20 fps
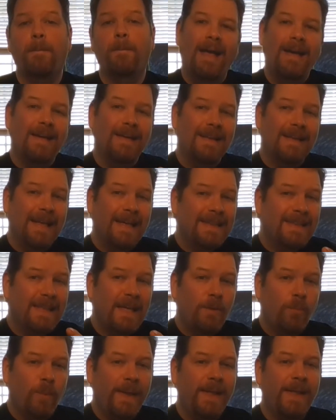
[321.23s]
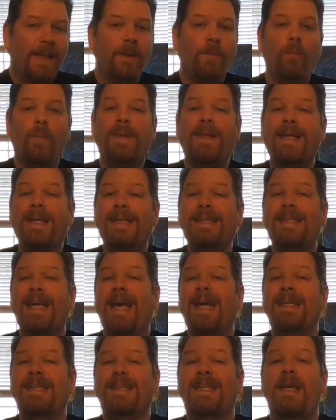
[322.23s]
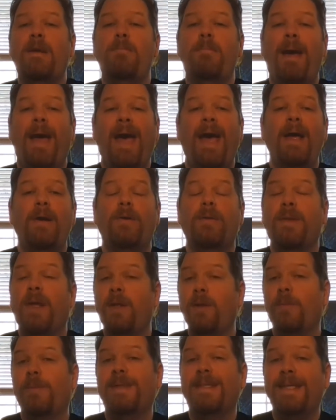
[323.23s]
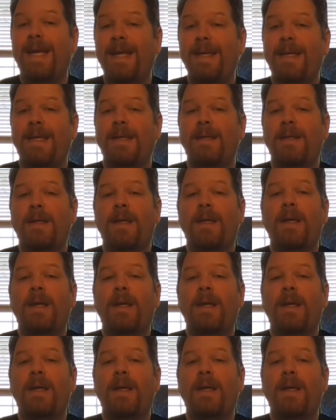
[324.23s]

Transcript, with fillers: And unless they read it with the exact same pattern that you intended,